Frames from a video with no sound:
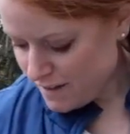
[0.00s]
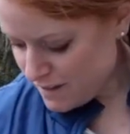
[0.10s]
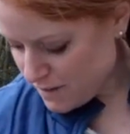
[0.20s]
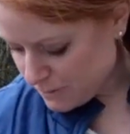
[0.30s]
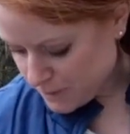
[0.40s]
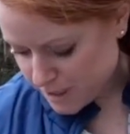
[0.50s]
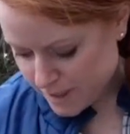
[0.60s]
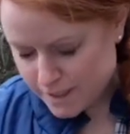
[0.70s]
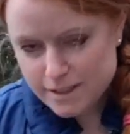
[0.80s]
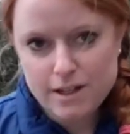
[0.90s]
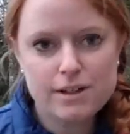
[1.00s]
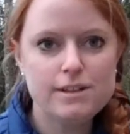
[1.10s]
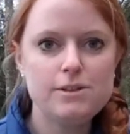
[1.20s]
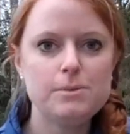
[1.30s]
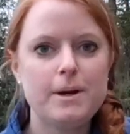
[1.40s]
So what I'd like to talk
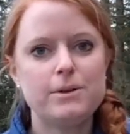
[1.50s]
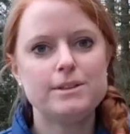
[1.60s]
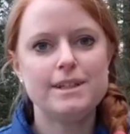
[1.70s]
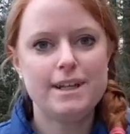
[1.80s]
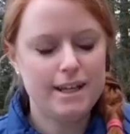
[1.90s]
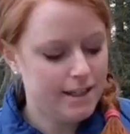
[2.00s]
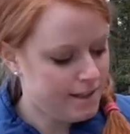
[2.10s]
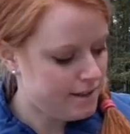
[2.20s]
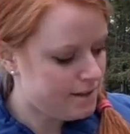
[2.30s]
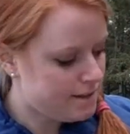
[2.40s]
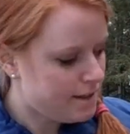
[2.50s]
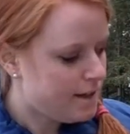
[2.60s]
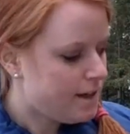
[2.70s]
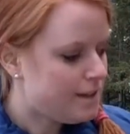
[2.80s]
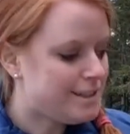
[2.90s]
to you about today is
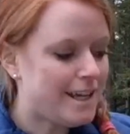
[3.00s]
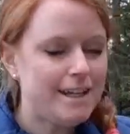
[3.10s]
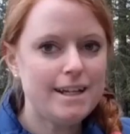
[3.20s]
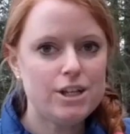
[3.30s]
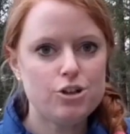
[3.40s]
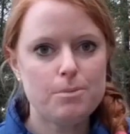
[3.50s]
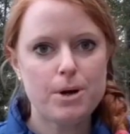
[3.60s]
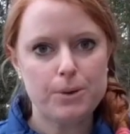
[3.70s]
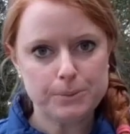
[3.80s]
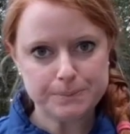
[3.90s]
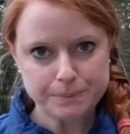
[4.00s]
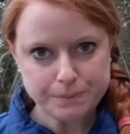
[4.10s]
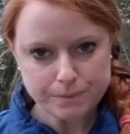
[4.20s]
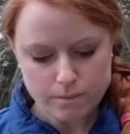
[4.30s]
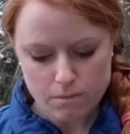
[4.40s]
sighting in your bow.
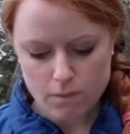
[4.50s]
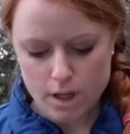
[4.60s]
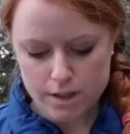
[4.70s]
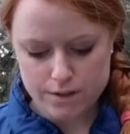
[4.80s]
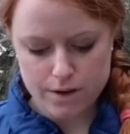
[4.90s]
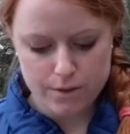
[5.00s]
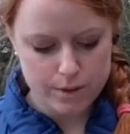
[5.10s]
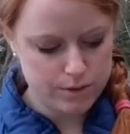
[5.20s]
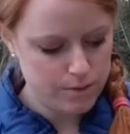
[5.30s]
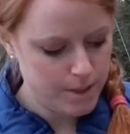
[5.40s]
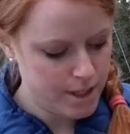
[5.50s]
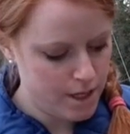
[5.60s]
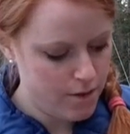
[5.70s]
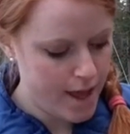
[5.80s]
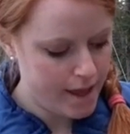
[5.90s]
So assuming that
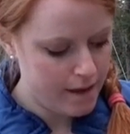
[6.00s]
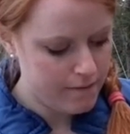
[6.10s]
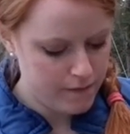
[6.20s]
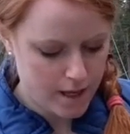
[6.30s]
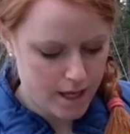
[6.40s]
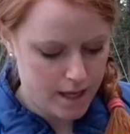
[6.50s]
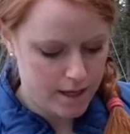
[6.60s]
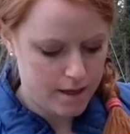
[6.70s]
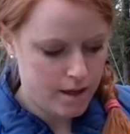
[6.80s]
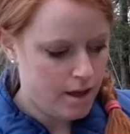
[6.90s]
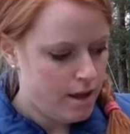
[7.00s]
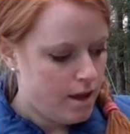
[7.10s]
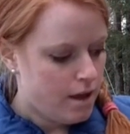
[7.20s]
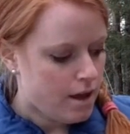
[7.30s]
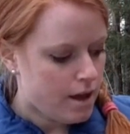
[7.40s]
you have a
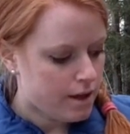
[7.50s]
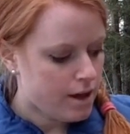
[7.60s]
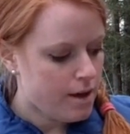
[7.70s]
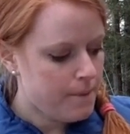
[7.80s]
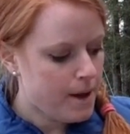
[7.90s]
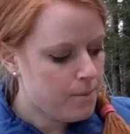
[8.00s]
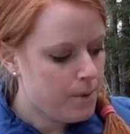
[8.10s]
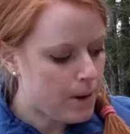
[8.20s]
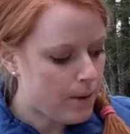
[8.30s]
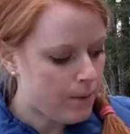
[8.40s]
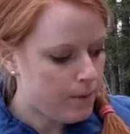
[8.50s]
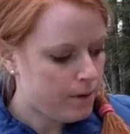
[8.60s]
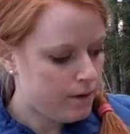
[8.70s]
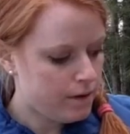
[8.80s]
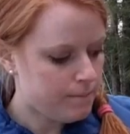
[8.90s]
compound bow,
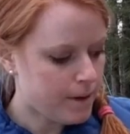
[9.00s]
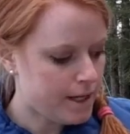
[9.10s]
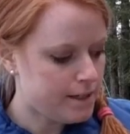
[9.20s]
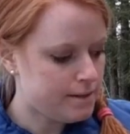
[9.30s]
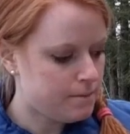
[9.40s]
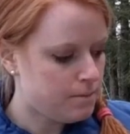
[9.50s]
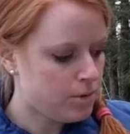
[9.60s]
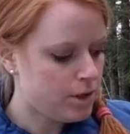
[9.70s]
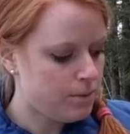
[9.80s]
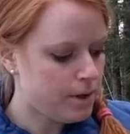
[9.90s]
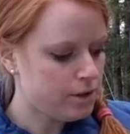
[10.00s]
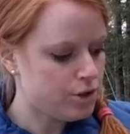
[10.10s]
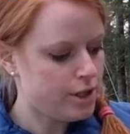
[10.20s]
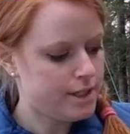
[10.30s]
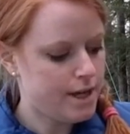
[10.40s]
mine is pretty well
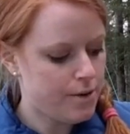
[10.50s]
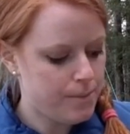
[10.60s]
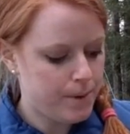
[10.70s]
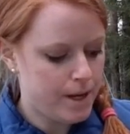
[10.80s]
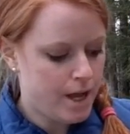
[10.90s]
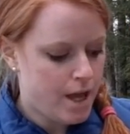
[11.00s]
tricked out, but